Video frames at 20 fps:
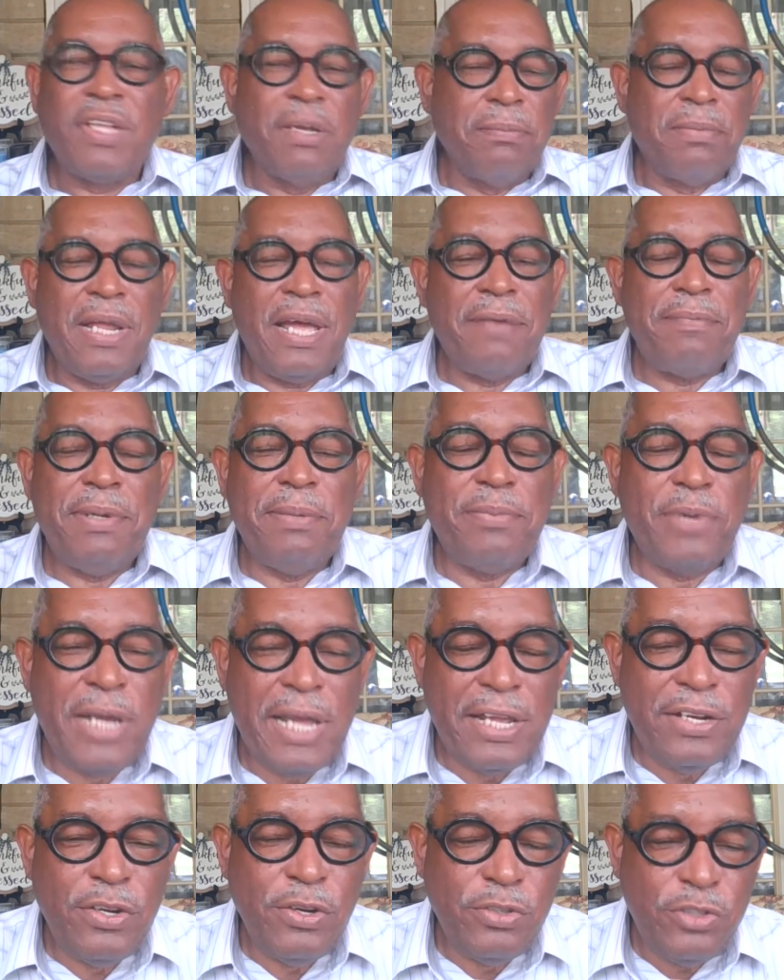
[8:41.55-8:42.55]
black people
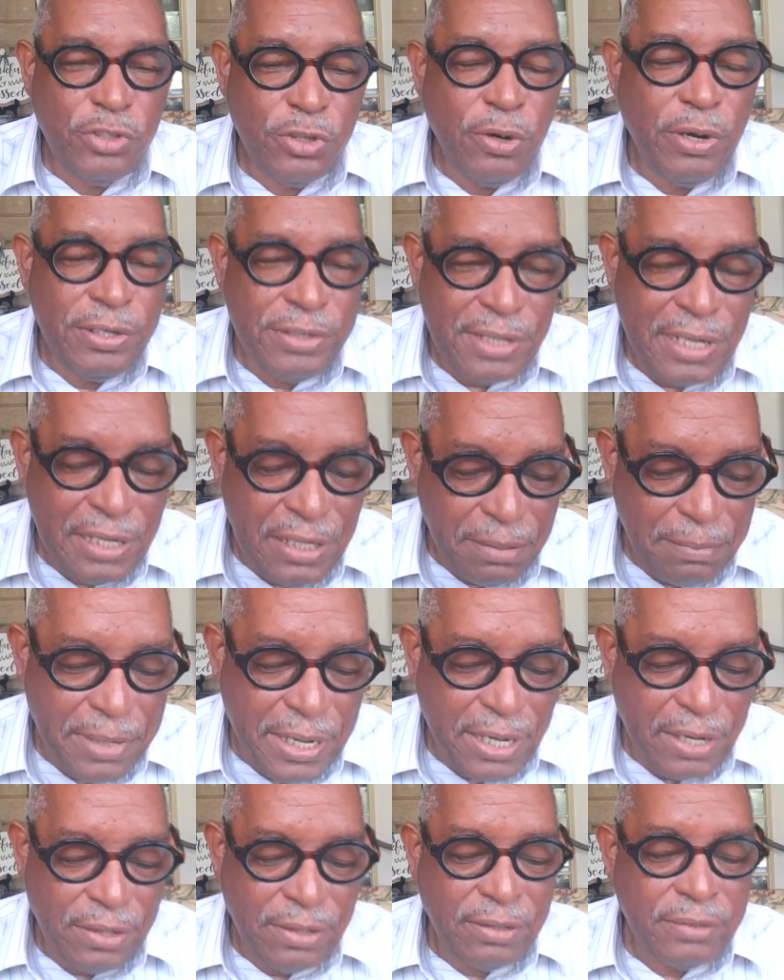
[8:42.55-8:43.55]
had no choice in the
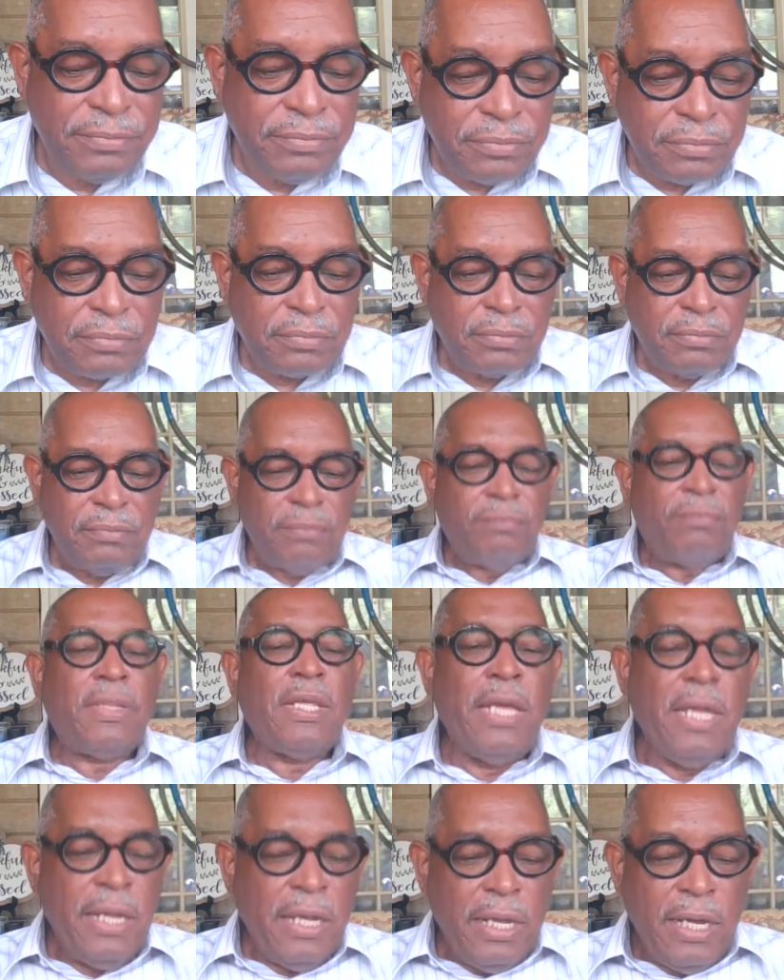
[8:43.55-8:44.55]
matter.
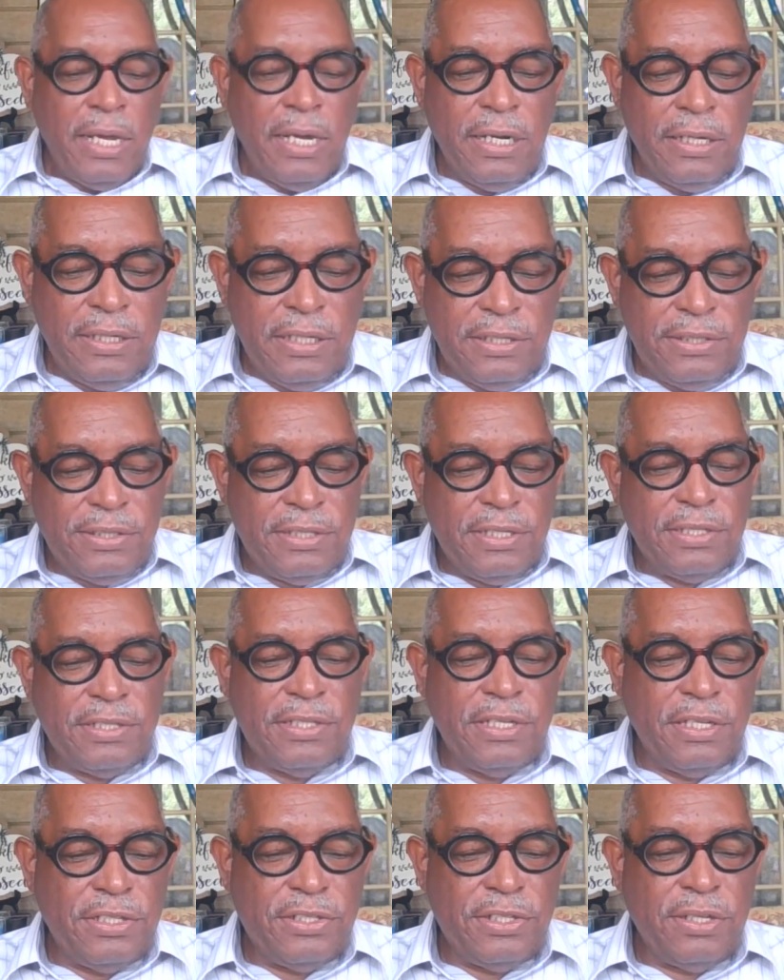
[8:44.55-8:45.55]
And in this
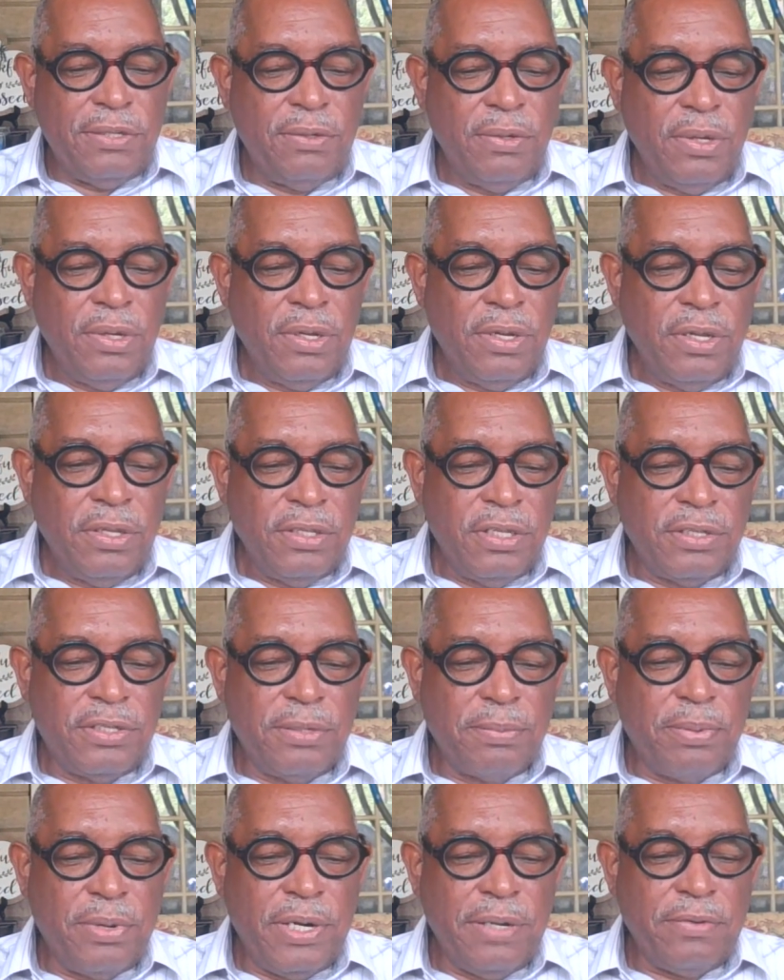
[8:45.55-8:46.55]
decision, the
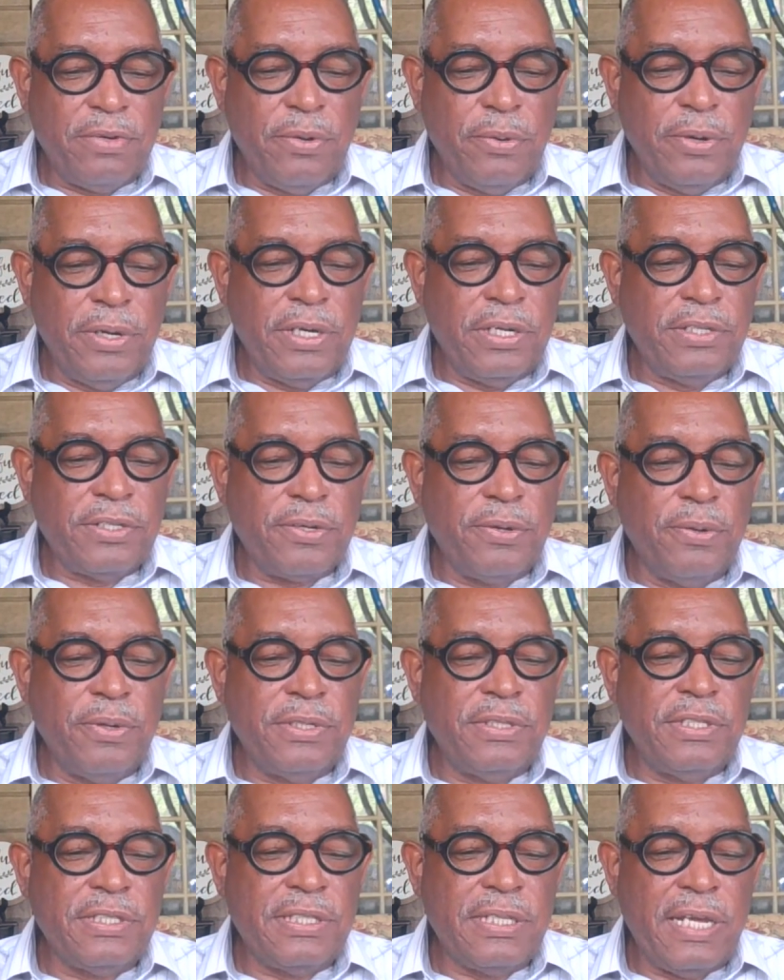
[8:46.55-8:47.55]
Supreme Court is
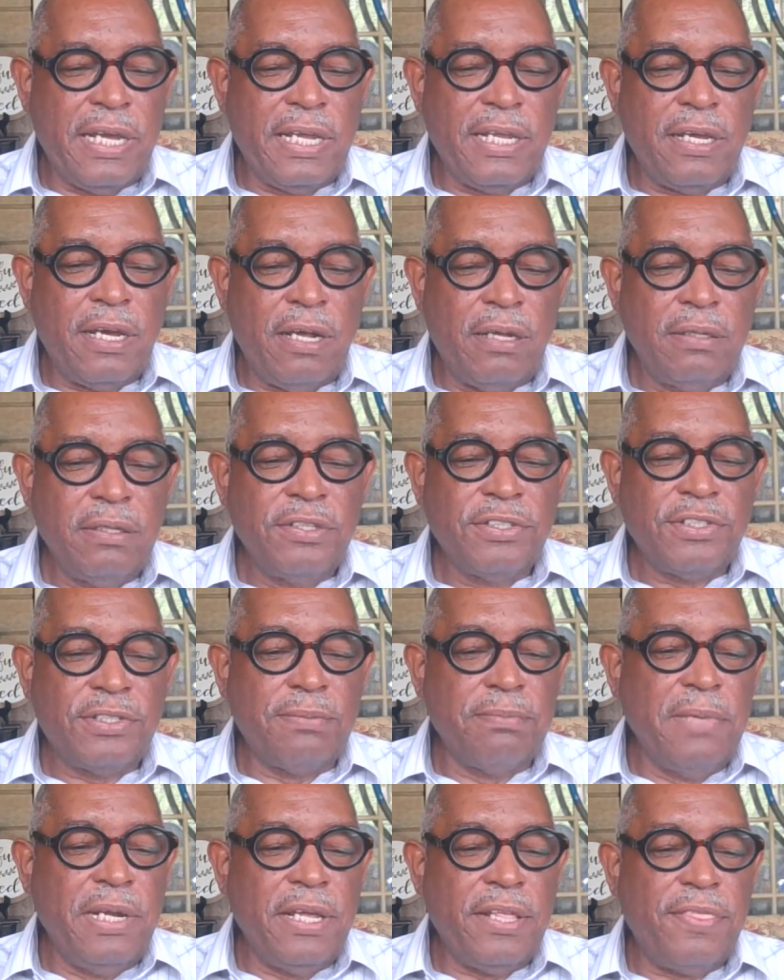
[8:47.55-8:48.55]
going to say,
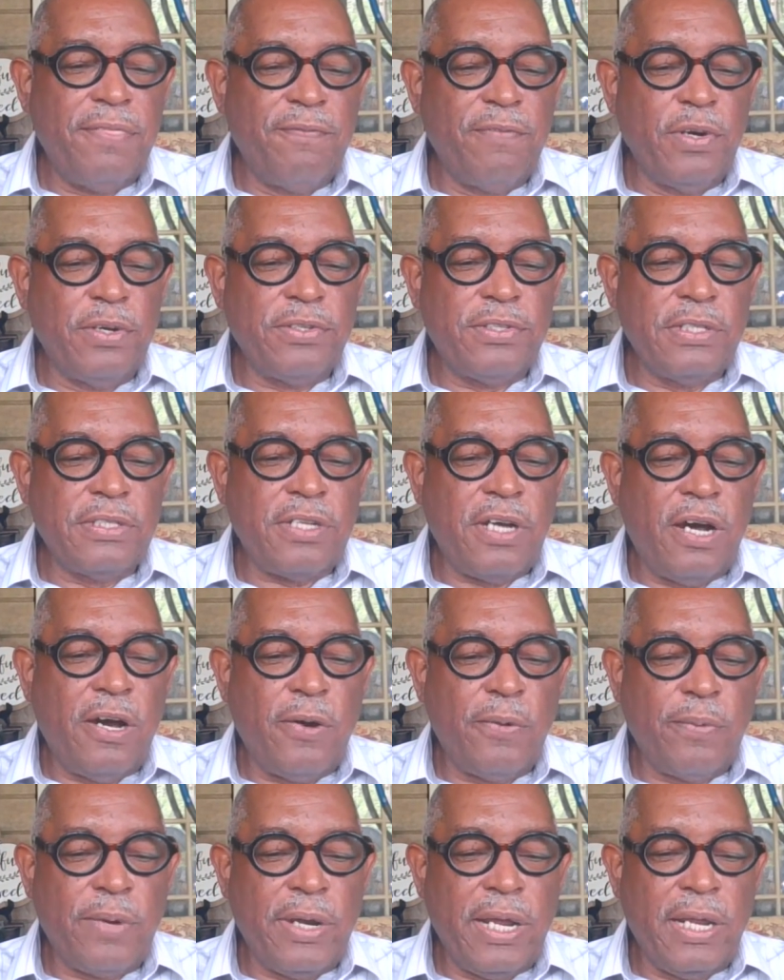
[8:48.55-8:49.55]
Smith versus
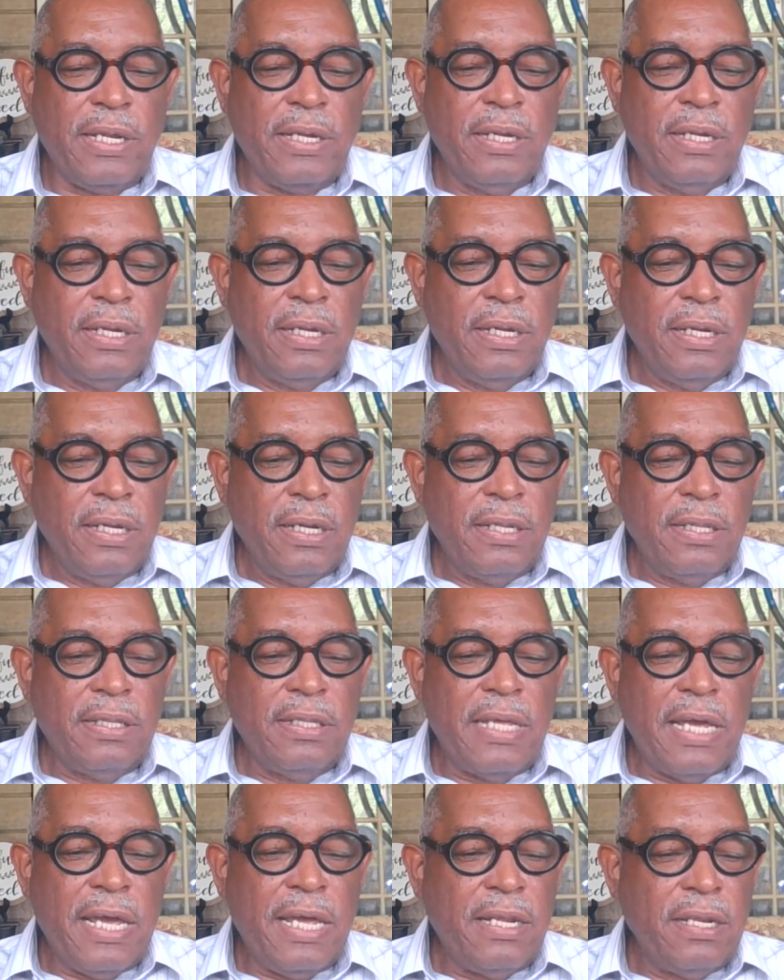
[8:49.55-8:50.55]
Allwright,
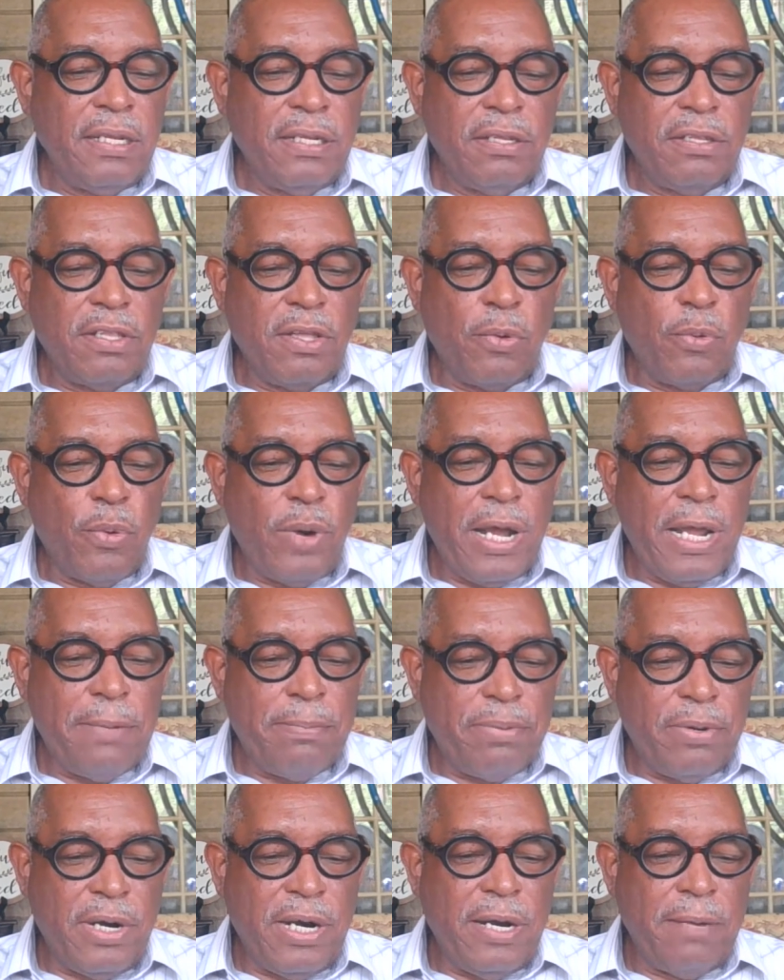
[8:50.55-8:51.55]
that the
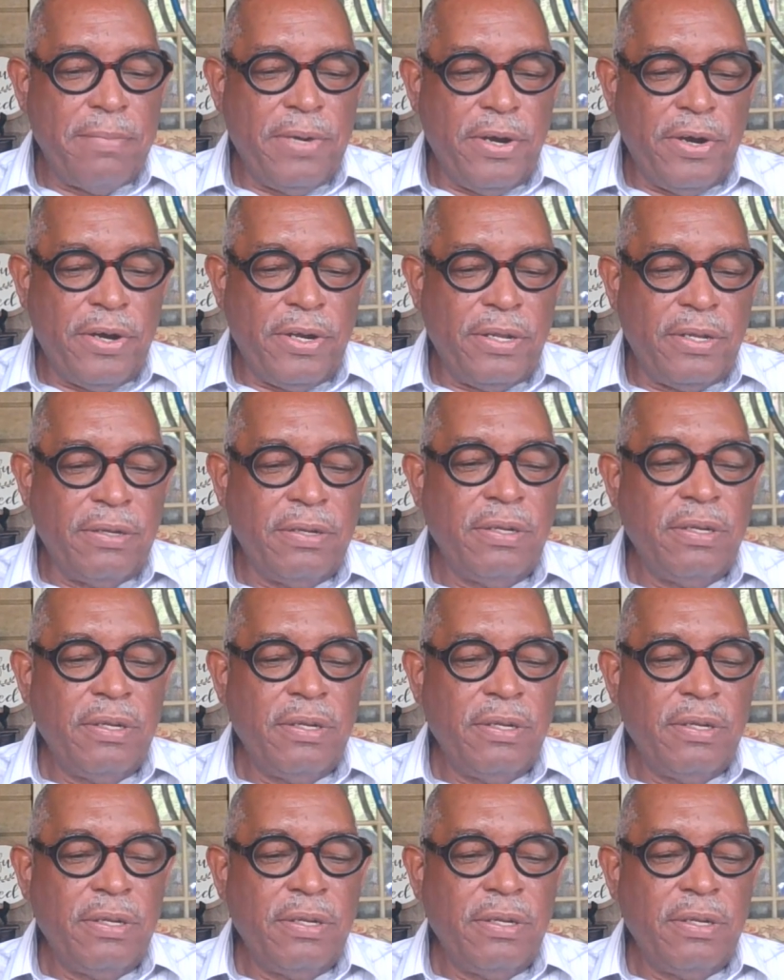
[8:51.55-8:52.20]
white primary